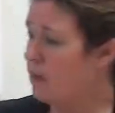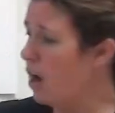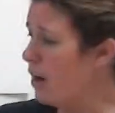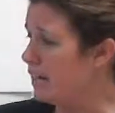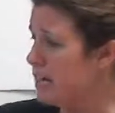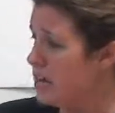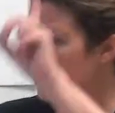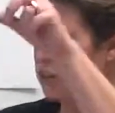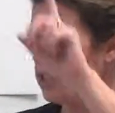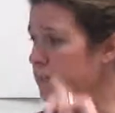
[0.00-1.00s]
All right,
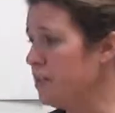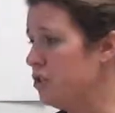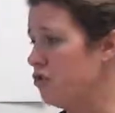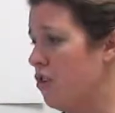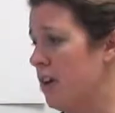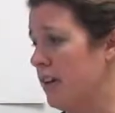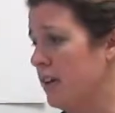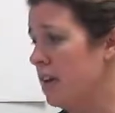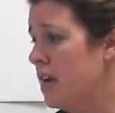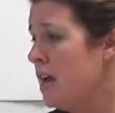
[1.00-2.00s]
Sharpie shoe drawing.
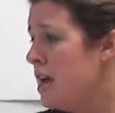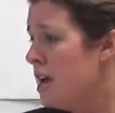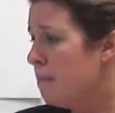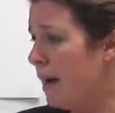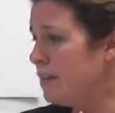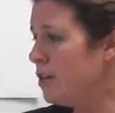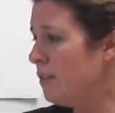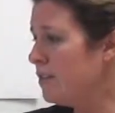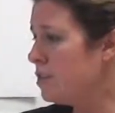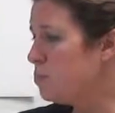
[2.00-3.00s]
My
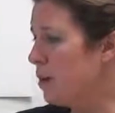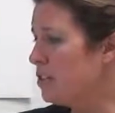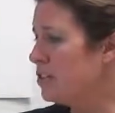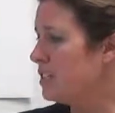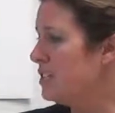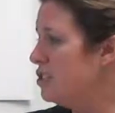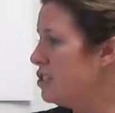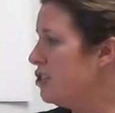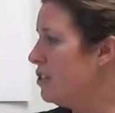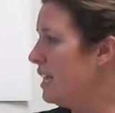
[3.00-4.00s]
job for this project is
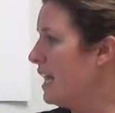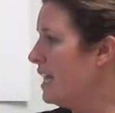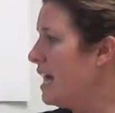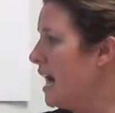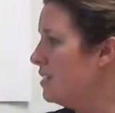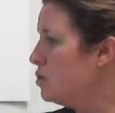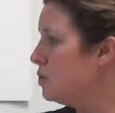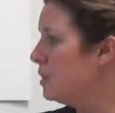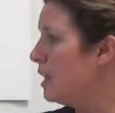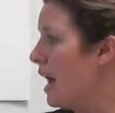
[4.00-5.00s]
to create a
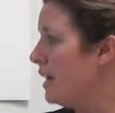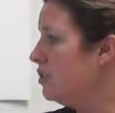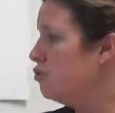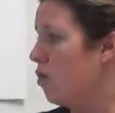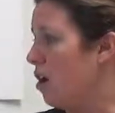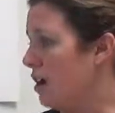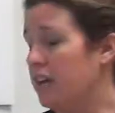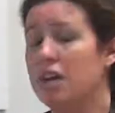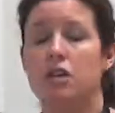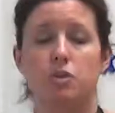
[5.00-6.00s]
contour line
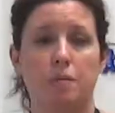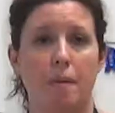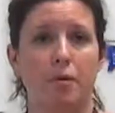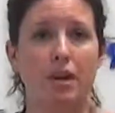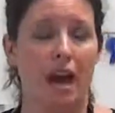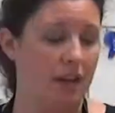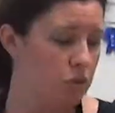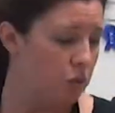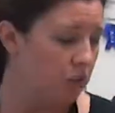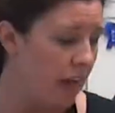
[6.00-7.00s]
drawing. So remember,
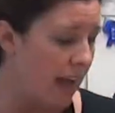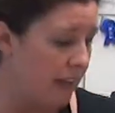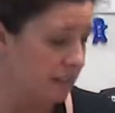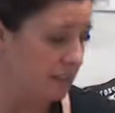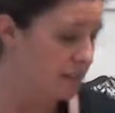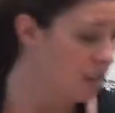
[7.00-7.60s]
contour lines